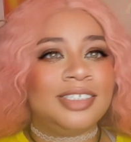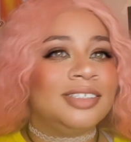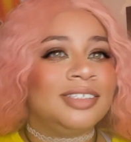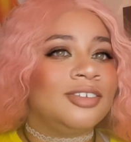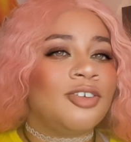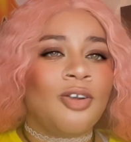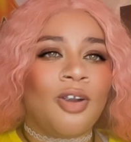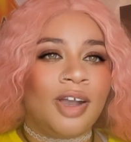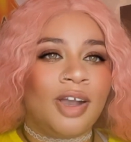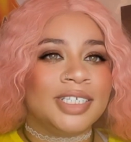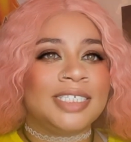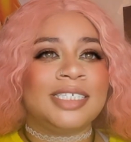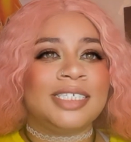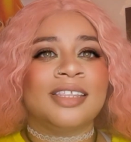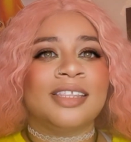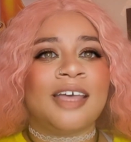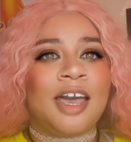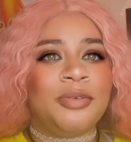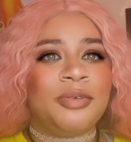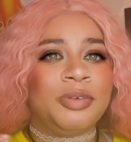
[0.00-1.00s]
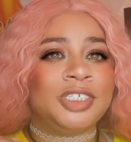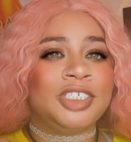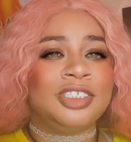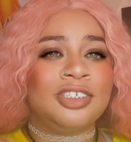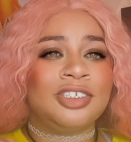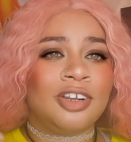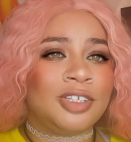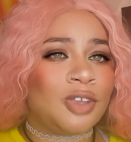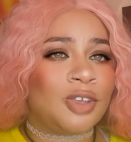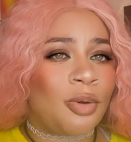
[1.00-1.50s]
crosses the line when she
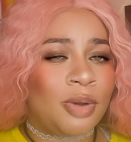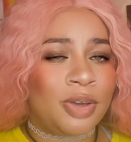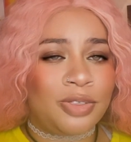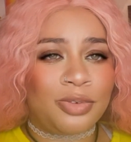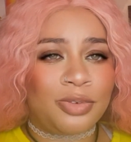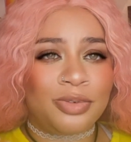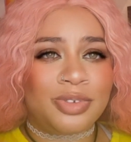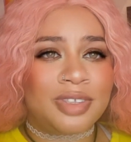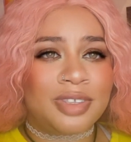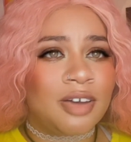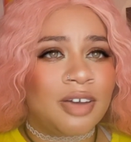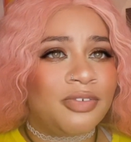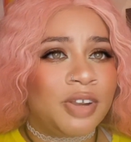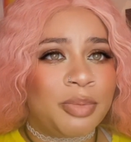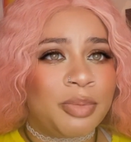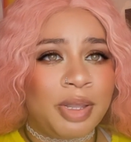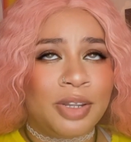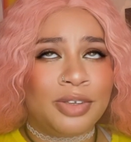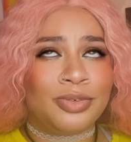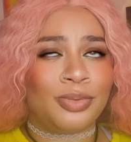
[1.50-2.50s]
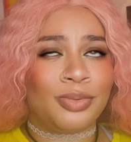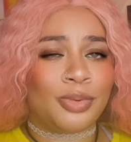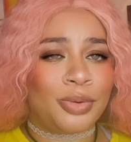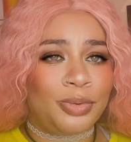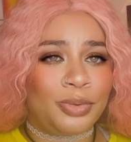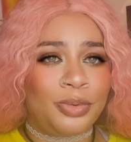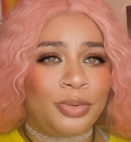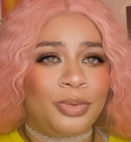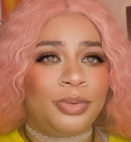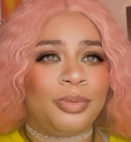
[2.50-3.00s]
starts going through stuff in Amina's
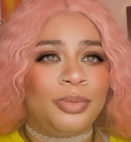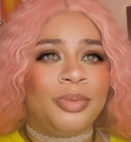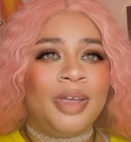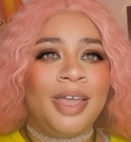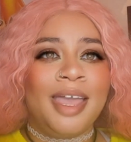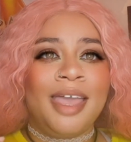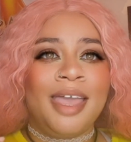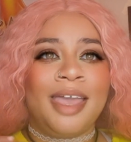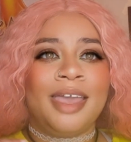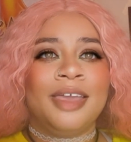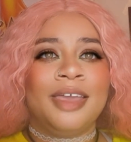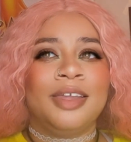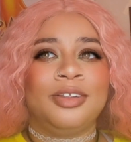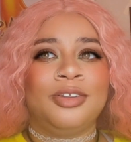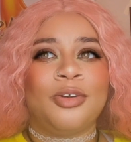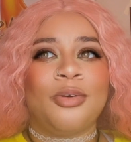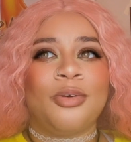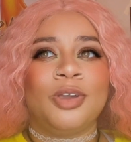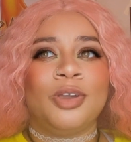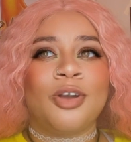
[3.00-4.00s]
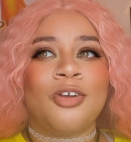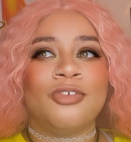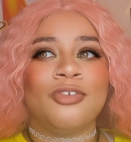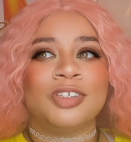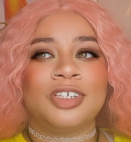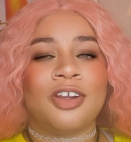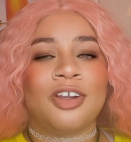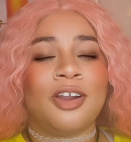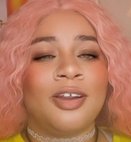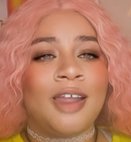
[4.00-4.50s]
room and going over
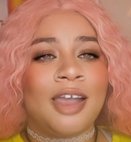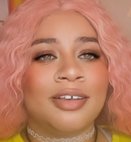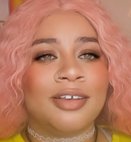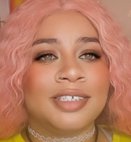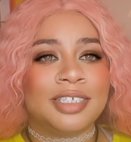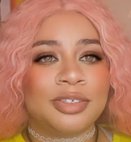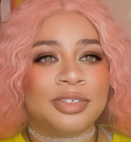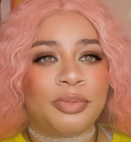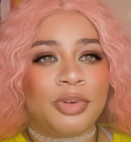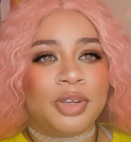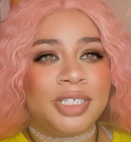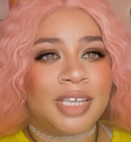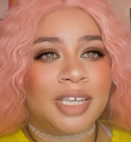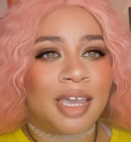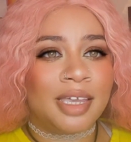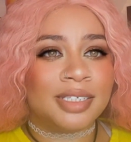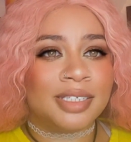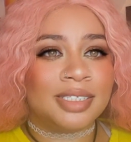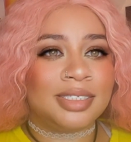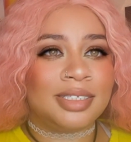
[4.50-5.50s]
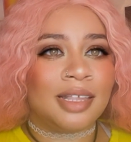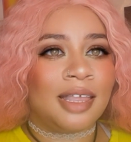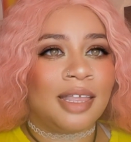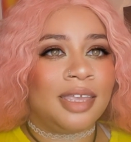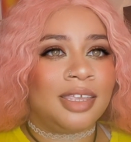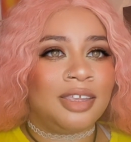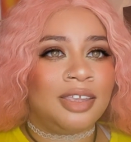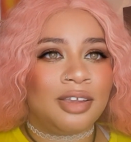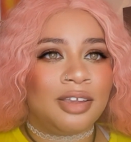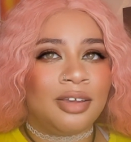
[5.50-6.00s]
to her house as a pretext, I
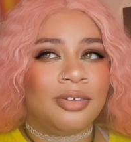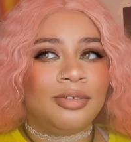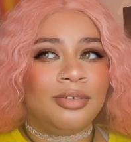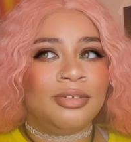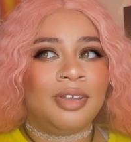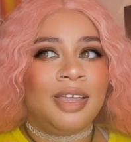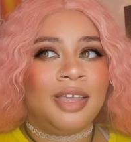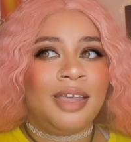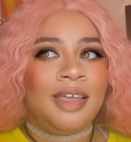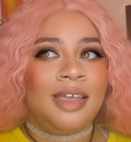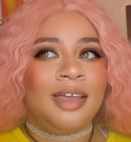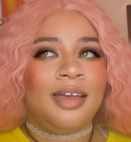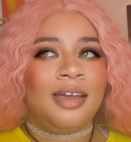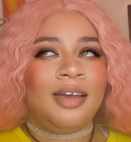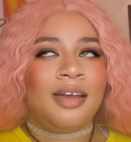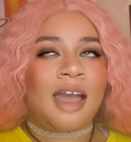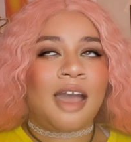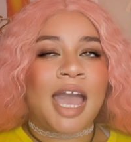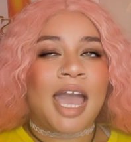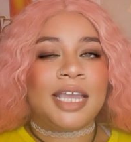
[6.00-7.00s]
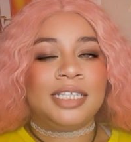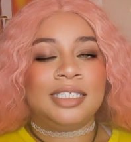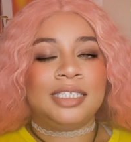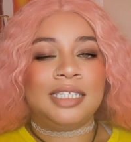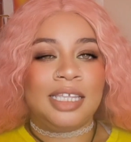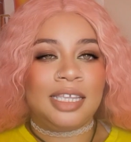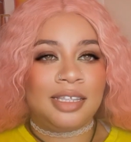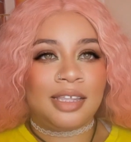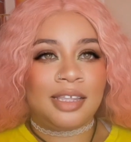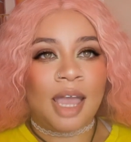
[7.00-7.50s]

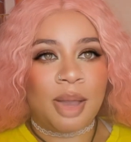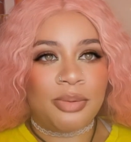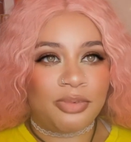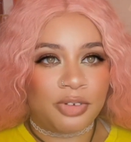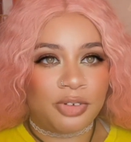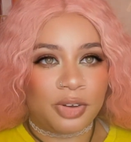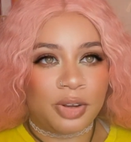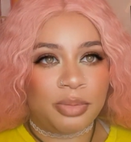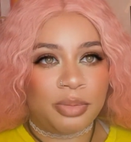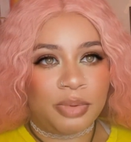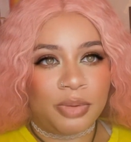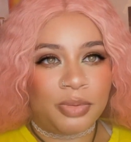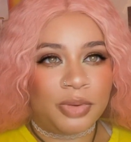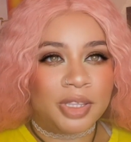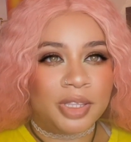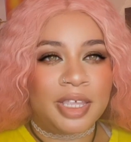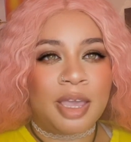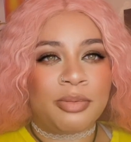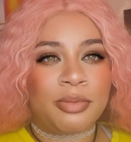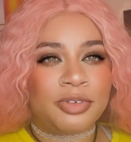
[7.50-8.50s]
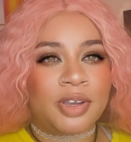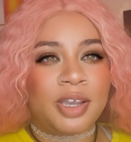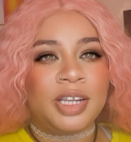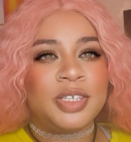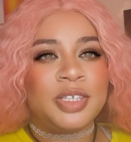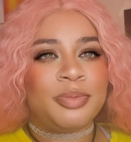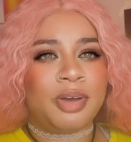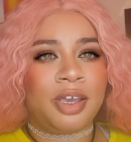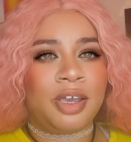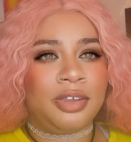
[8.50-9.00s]
need comfort, but really I'm trying to
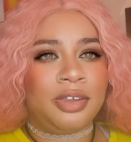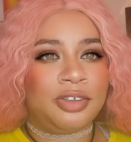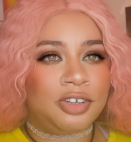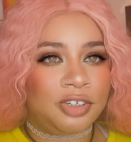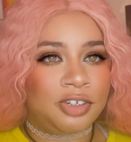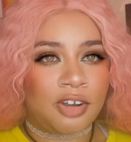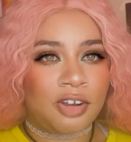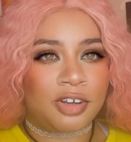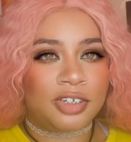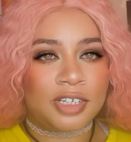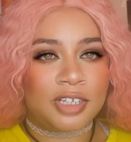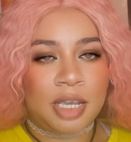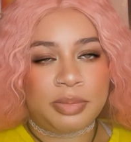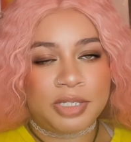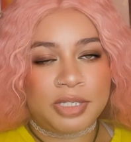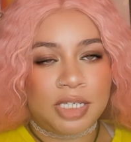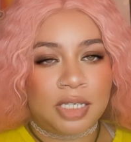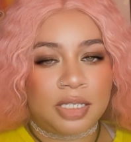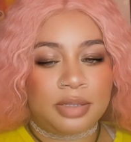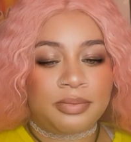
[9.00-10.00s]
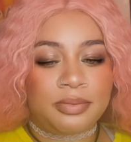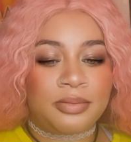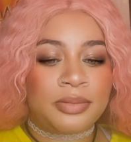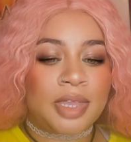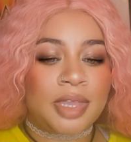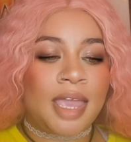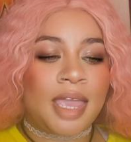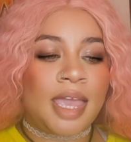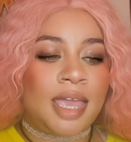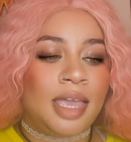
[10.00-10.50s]
spy on your daughter type shit.
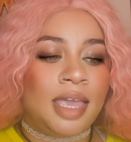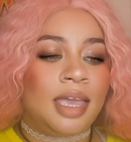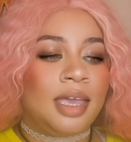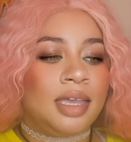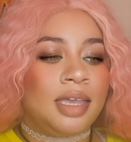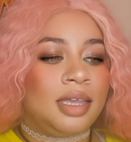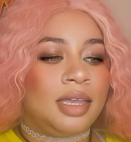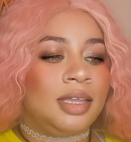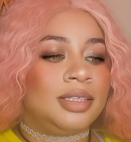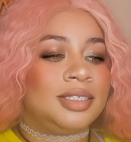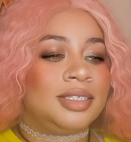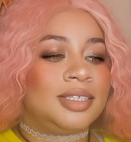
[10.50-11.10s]
And